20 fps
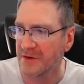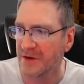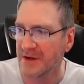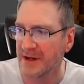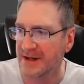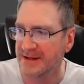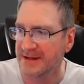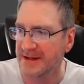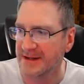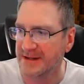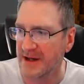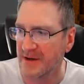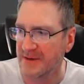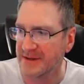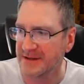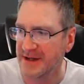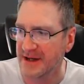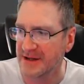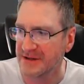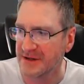Android Law says, I
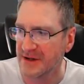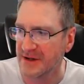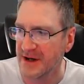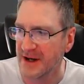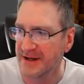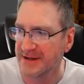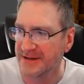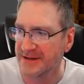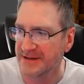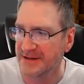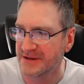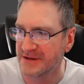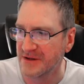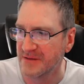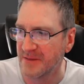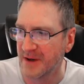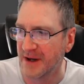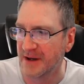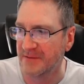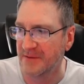would say 2 days isn't
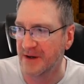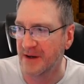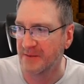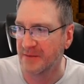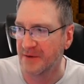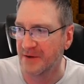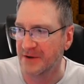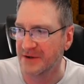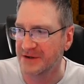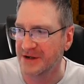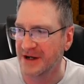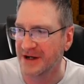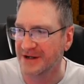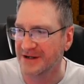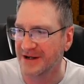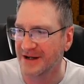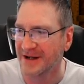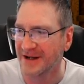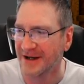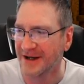too bad for that
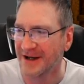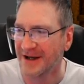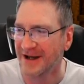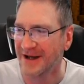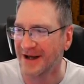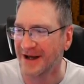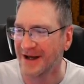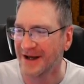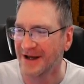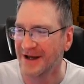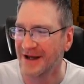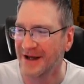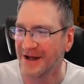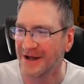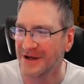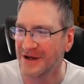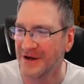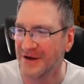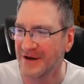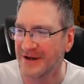project.
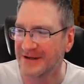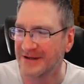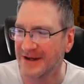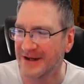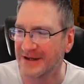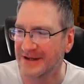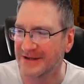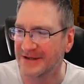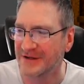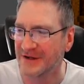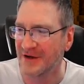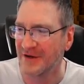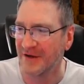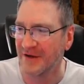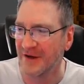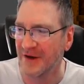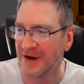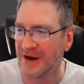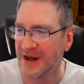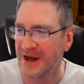Euro says,
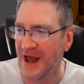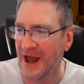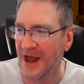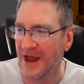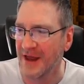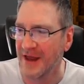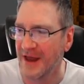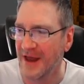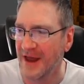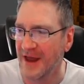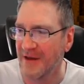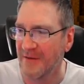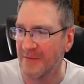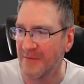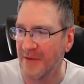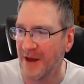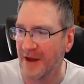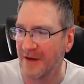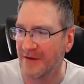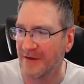2:30
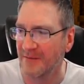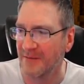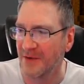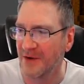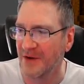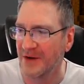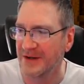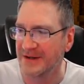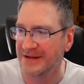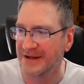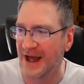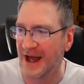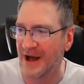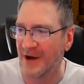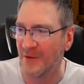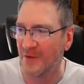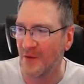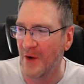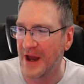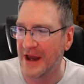a.m. and the birds
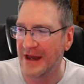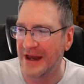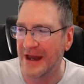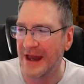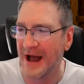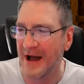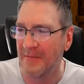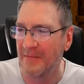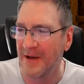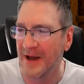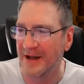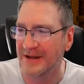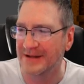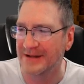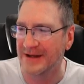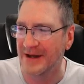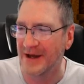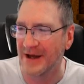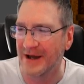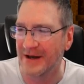are waking up
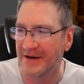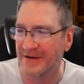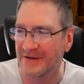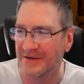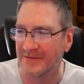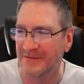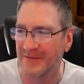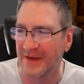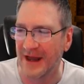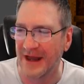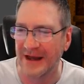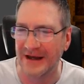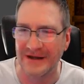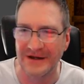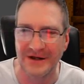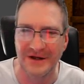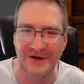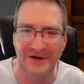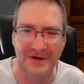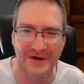outside. Oh
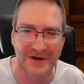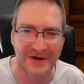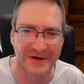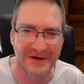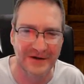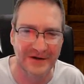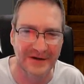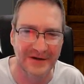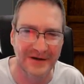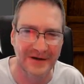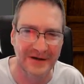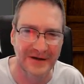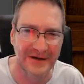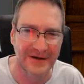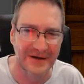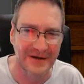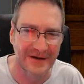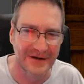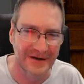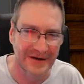man, Euro.
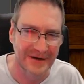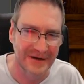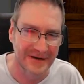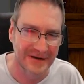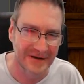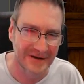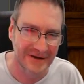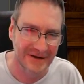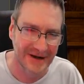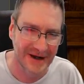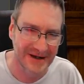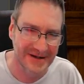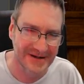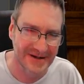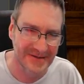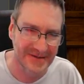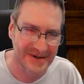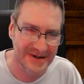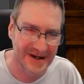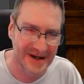Get
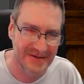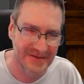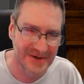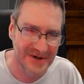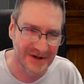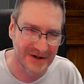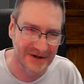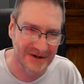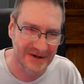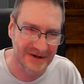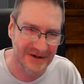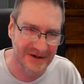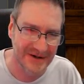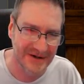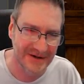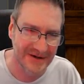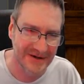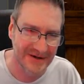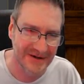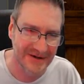some sleep, dude.
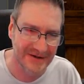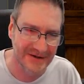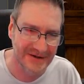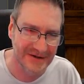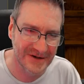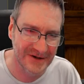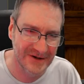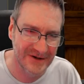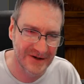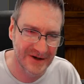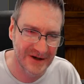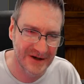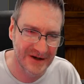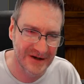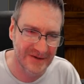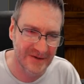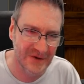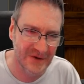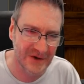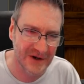
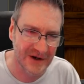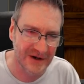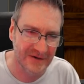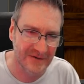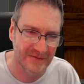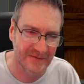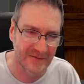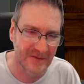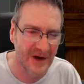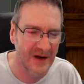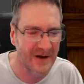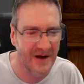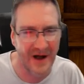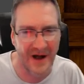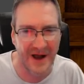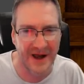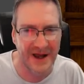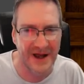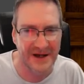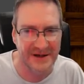2:30 in the morning.
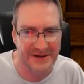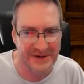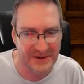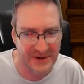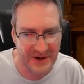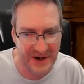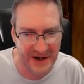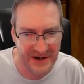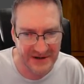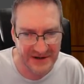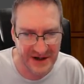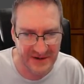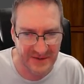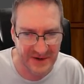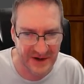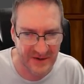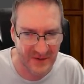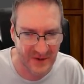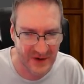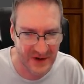I can't talk. I
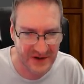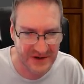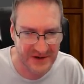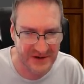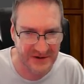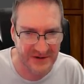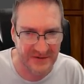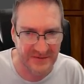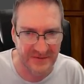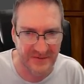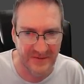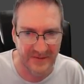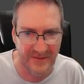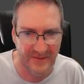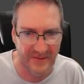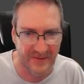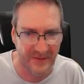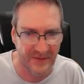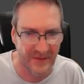generally work tall.